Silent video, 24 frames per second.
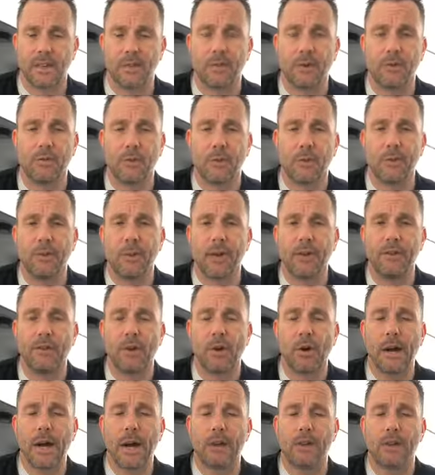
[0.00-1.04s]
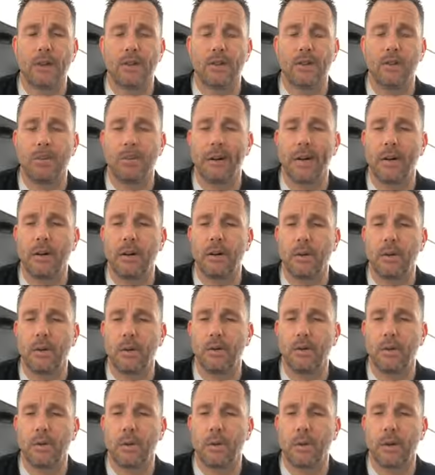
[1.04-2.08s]
So for 24 hours, nobody
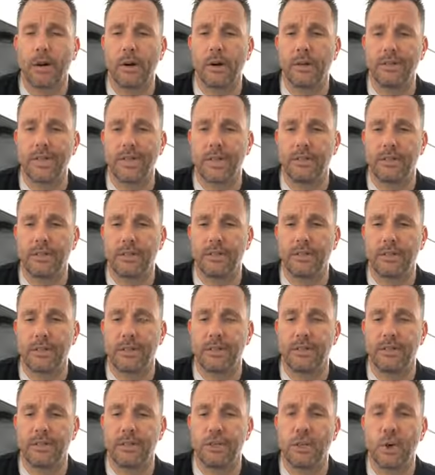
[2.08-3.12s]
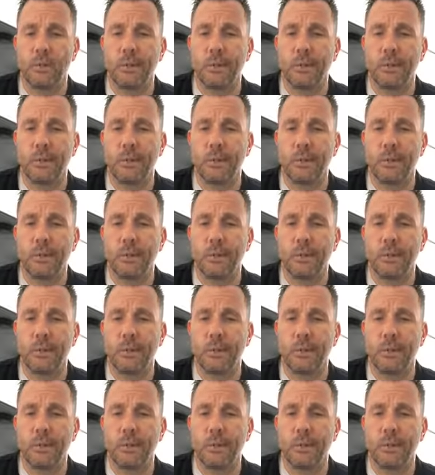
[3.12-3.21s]
knows where Jesus is.